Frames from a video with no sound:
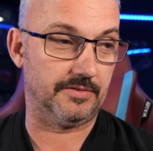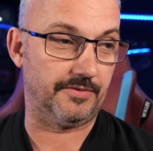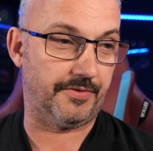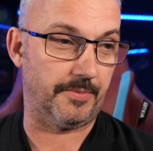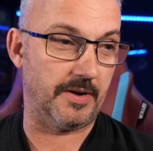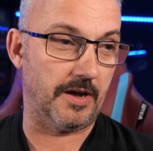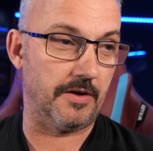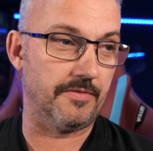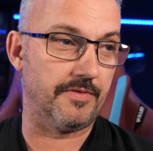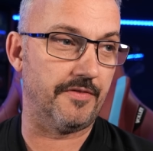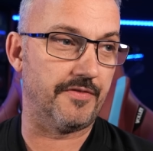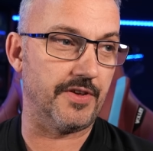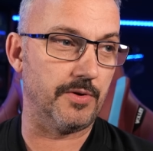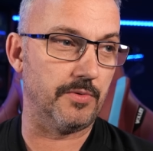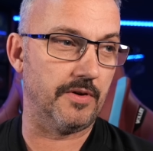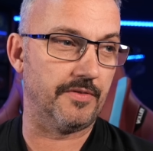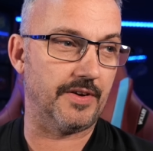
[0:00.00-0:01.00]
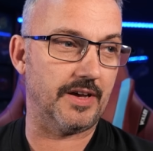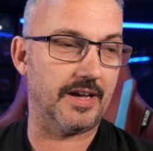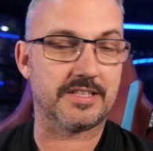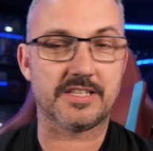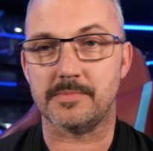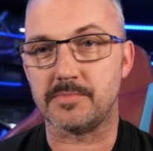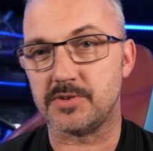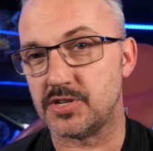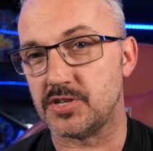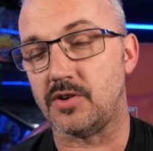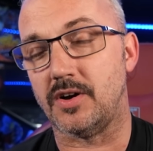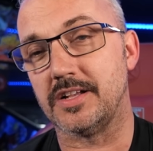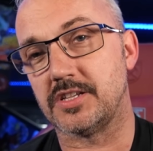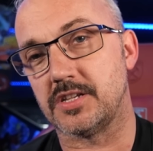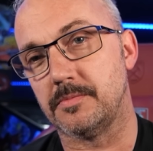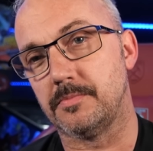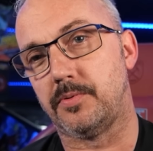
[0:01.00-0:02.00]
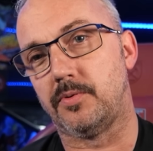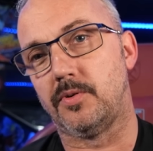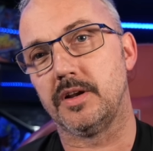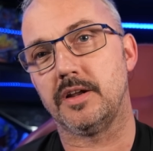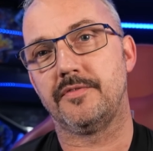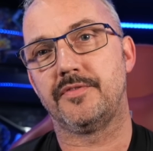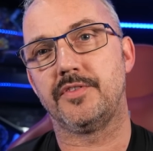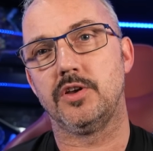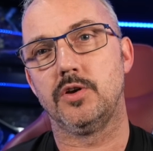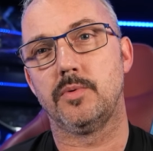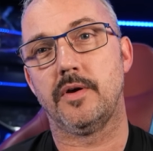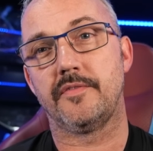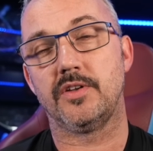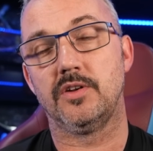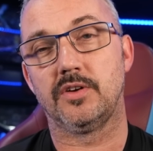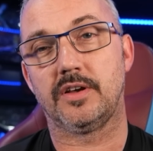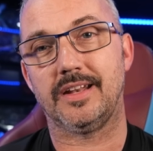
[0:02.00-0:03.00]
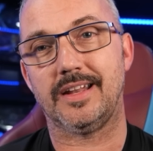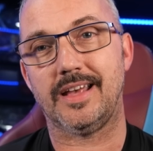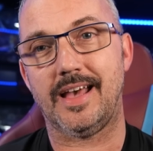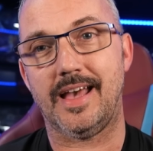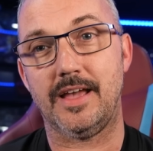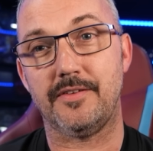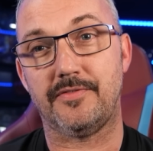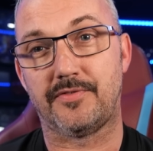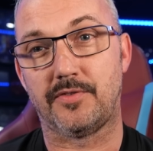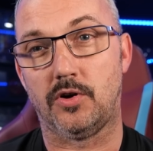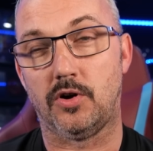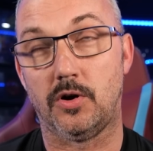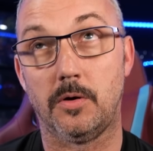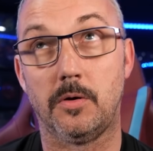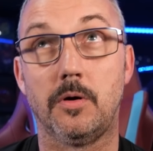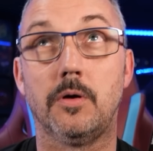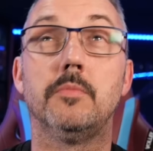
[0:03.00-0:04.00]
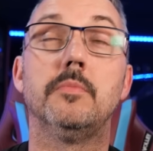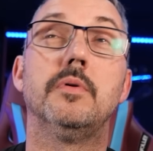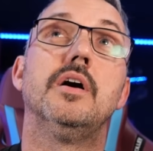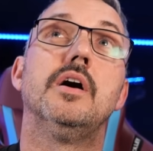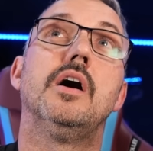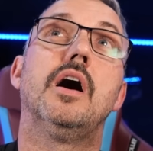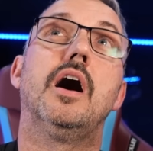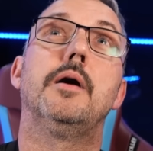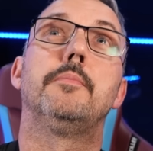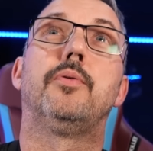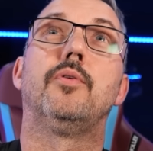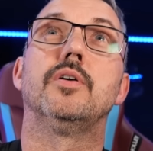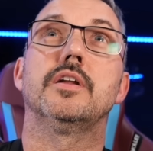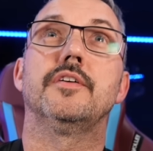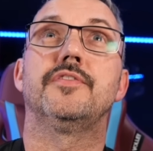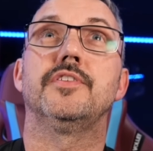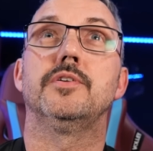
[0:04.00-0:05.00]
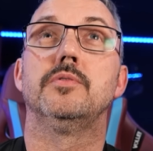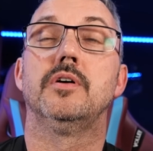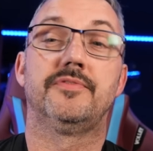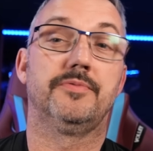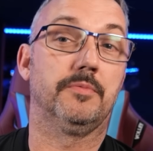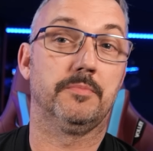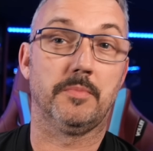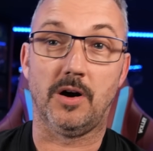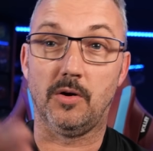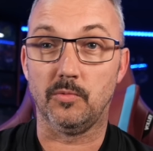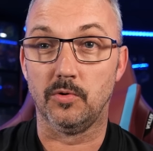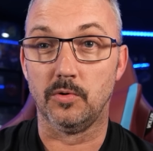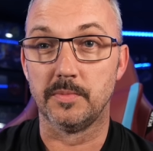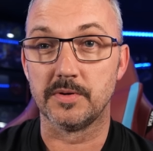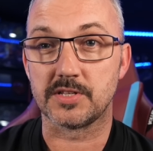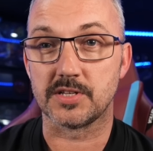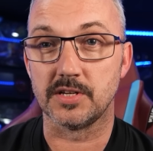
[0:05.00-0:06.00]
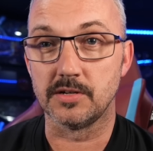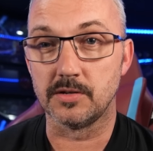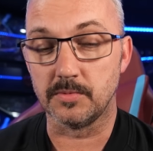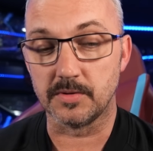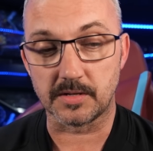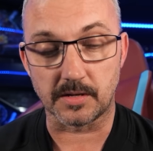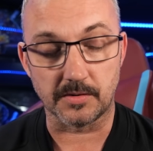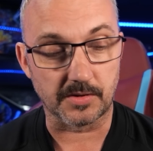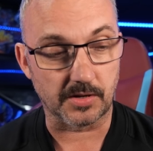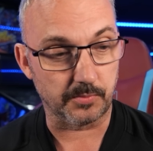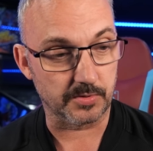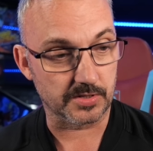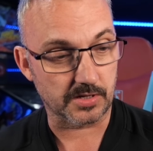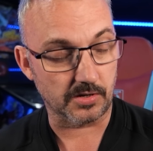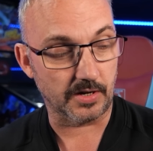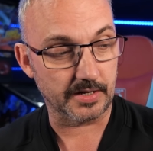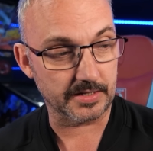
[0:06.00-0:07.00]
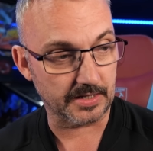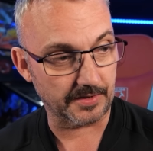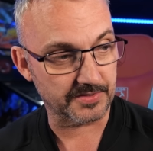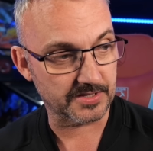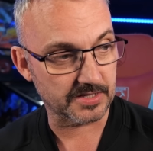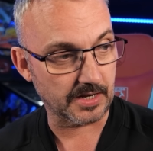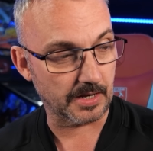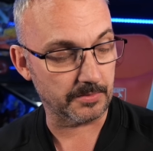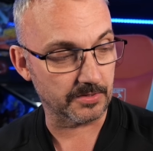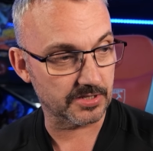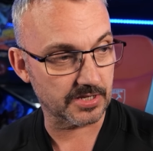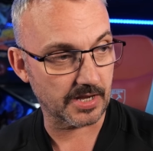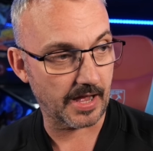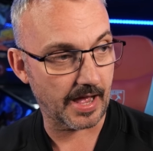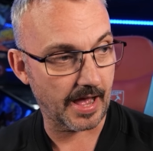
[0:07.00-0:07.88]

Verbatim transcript: from an overview of a Tim Sheen point of view, whether you're looking at it from a point of view of Mark Warburton, who was, who was kind enough to come on to